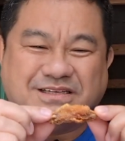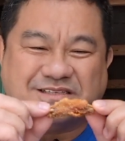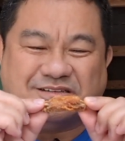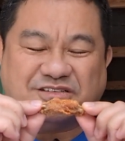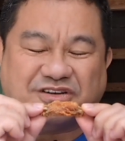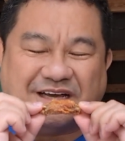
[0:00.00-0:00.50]

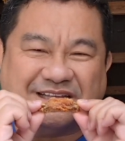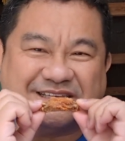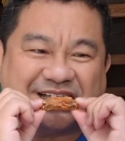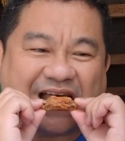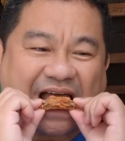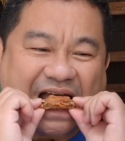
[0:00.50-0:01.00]
So let's try
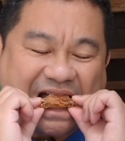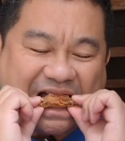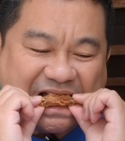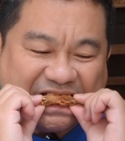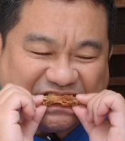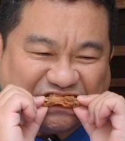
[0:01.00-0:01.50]
this.
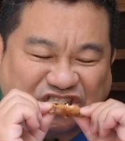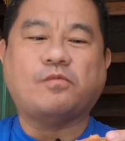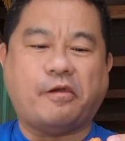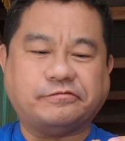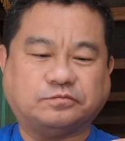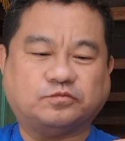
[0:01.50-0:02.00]

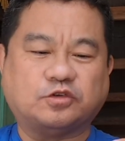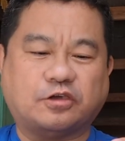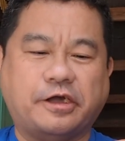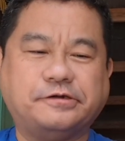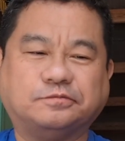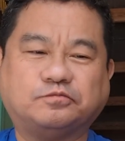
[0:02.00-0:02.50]

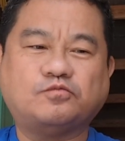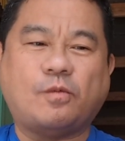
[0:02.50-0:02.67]
Okay.